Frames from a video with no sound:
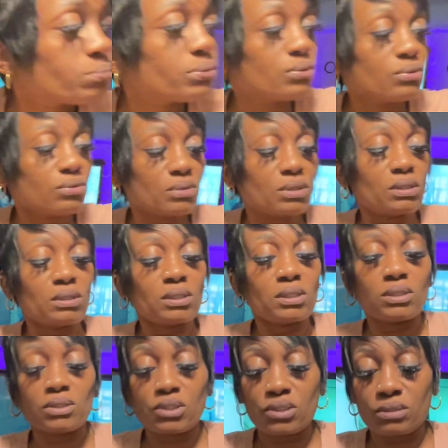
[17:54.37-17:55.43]
pull.
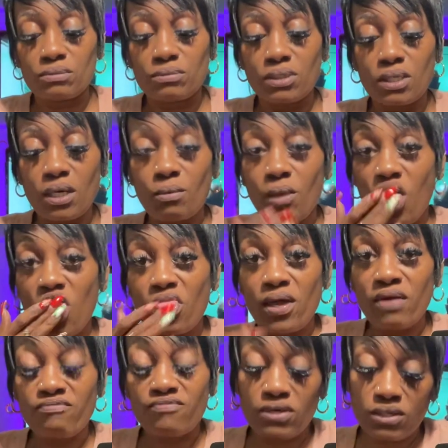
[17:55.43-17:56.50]
Glitch. Yep,
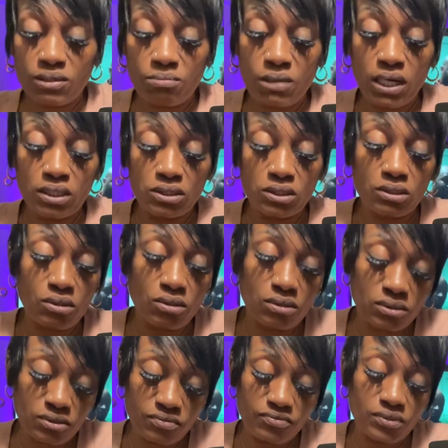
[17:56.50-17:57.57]
that fucking magic caused
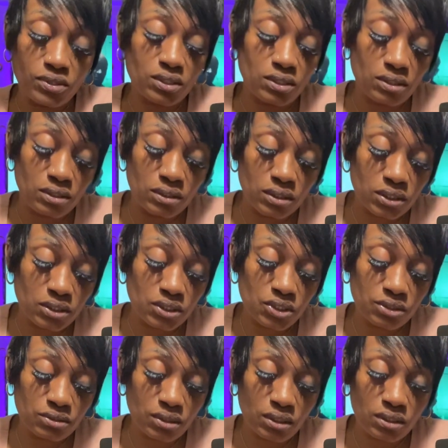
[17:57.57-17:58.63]
the fucking
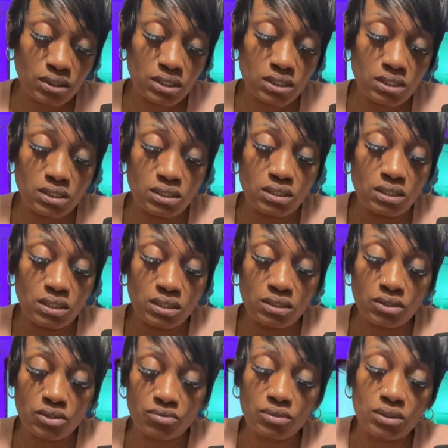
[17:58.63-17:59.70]
glitch that they did in
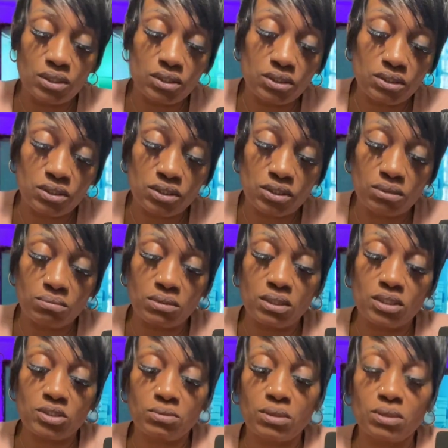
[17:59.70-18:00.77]
this relationship. And
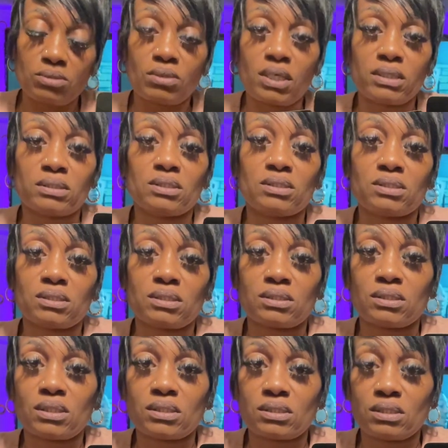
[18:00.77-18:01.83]
that's why you got this
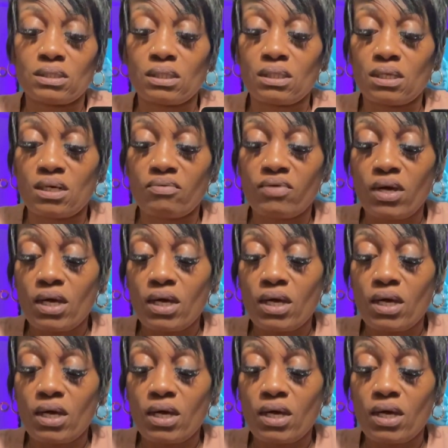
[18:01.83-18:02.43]
success and love.